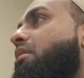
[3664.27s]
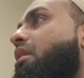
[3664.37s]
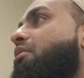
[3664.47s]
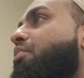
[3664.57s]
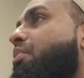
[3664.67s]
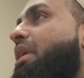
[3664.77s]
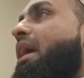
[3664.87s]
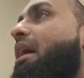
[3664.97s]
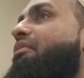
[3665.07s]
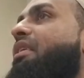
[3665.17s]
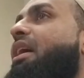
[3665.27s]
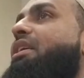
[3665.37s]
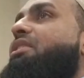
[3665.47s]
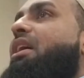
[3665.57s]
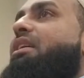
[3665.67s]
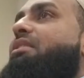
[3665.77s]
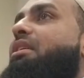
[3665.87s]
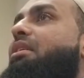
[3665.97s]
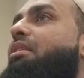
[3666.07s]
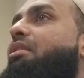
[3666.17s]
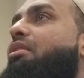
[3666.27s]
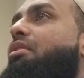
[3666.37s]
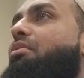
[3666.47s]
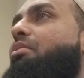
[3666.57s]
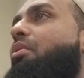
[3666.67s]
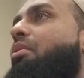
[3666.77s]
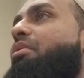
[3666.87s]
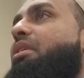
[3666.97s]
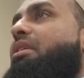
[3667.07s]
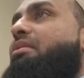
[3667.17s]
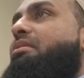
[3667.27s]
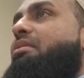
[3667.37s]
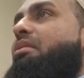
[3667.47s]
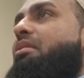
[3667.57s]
And we have hijacked it through all these